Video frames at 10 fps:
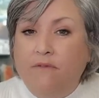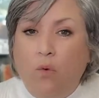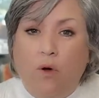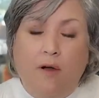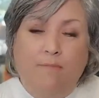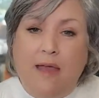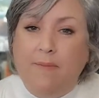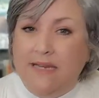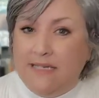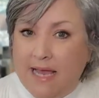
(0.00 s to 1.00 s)
for
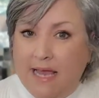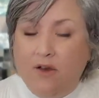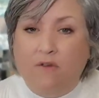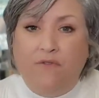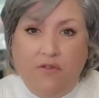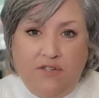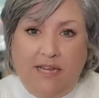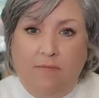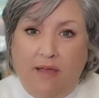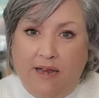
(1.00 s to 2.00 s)
maybe 10 or 15